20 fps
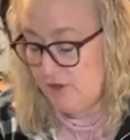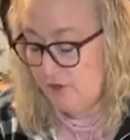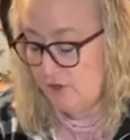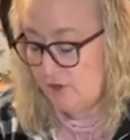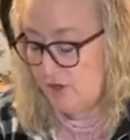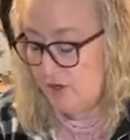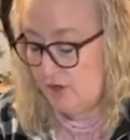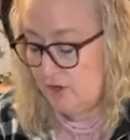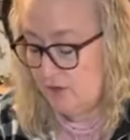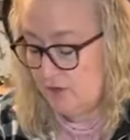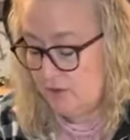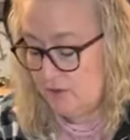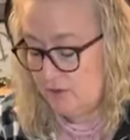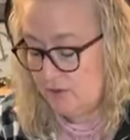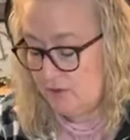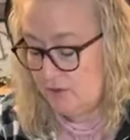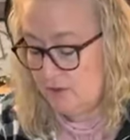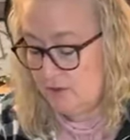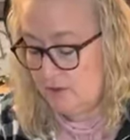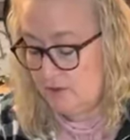brush
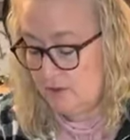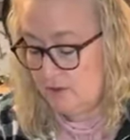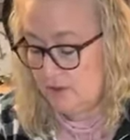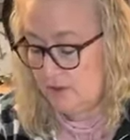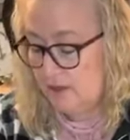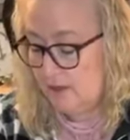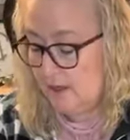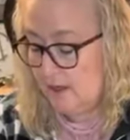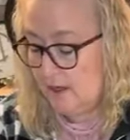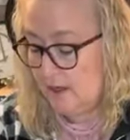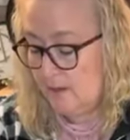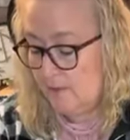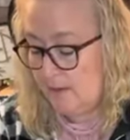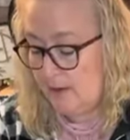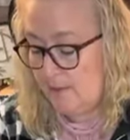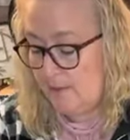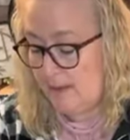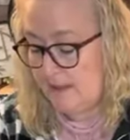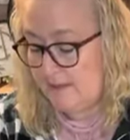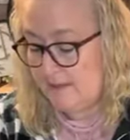strokes because I kind
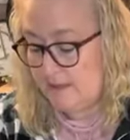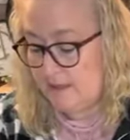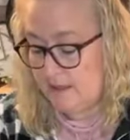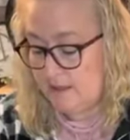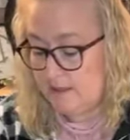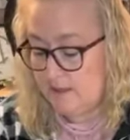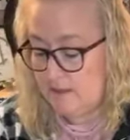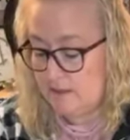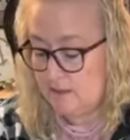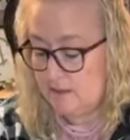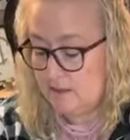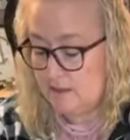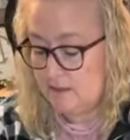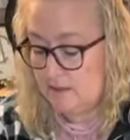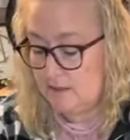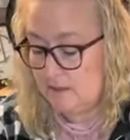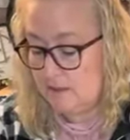of made a mess of this